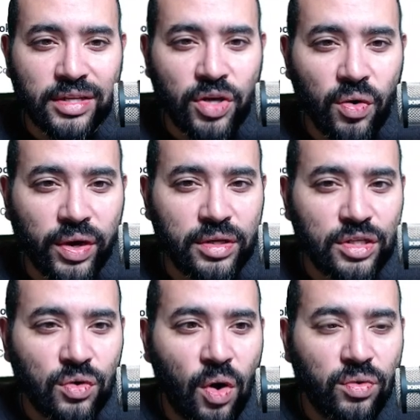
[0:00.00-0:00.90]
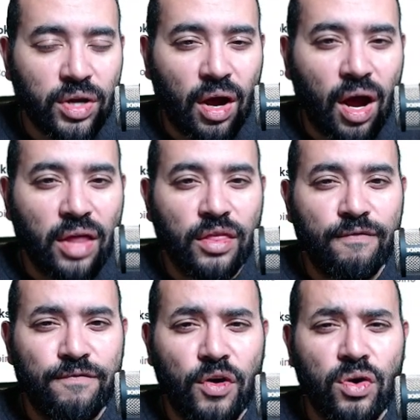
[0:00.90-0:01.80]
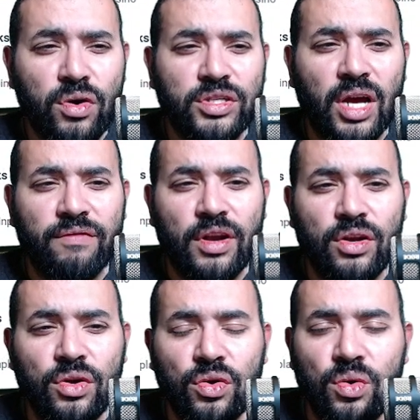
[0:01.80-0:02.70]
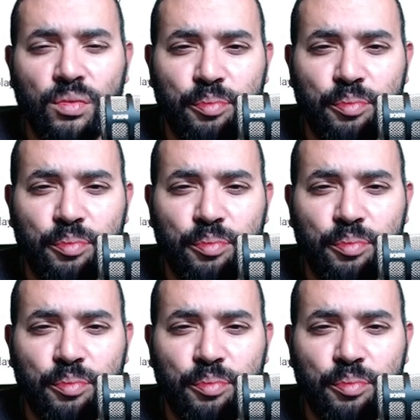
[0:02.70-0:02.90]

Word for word: tokens, quote, on the verge of a new